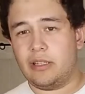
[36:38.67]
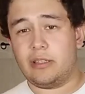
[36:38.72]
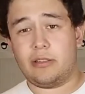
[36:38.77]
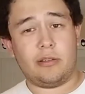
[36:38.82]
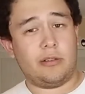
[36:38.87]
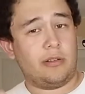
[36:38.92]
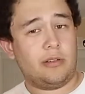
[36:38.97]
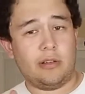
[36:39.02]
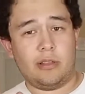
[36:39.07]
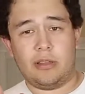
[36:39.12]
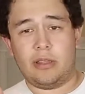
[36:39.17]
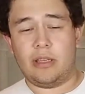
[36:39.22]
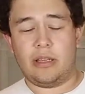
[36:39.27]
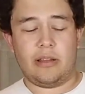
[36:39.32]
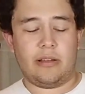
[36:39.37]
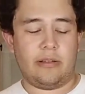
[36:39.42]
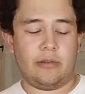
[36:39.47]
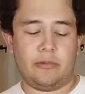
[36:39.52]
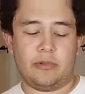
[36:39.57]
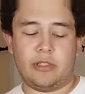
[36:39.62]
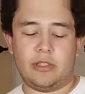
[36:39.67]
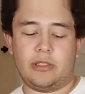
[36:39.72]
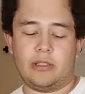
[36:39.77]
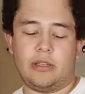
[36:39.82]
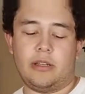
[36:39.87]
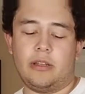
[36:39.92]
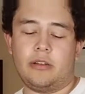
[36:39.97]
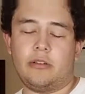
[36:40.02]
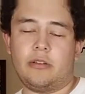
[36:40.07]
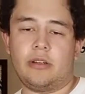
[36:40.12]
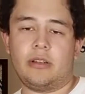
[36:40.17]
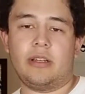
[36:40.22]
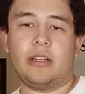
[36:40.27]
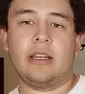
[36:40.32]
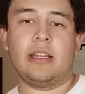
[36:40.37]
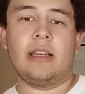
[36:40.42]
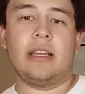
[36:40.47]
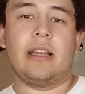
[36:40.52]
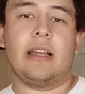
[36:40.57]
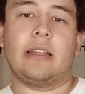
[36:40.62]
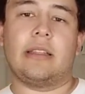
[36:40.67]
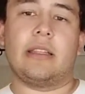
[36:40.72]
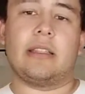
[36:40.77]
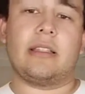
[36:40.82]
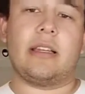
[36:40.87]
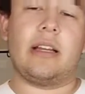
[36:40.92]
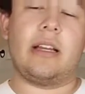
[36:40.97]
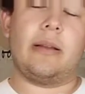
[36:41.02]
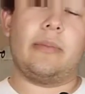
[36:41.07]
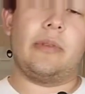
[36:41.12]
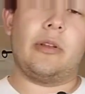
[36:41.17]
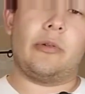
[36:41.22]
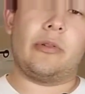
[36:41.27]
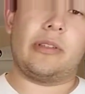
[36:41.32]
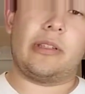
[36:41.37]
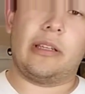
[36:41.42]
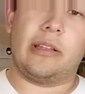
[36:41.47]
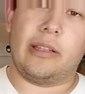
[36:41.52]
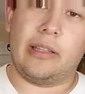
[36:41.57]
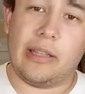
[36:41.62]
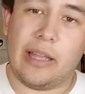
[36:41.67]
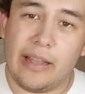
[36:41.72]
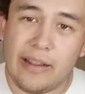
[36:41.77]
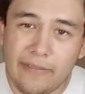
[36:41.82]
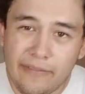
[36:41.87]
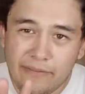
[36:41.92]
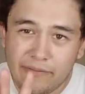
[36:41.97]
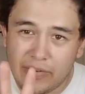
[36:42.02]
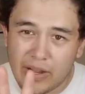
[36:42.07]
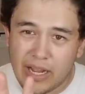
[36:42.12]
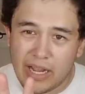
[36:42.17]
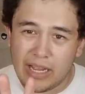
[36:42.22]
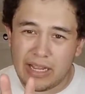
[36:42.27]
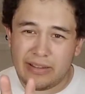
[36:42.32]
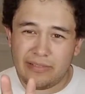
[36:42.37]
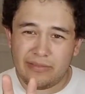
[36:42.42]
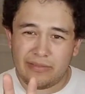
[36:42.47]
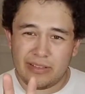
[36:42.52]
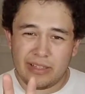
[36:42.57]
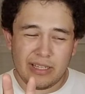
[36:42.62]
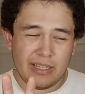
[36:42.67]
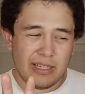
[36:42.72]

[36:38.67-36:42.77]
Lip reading: It's a good thing that it was just 100 at the time. They were selling like 5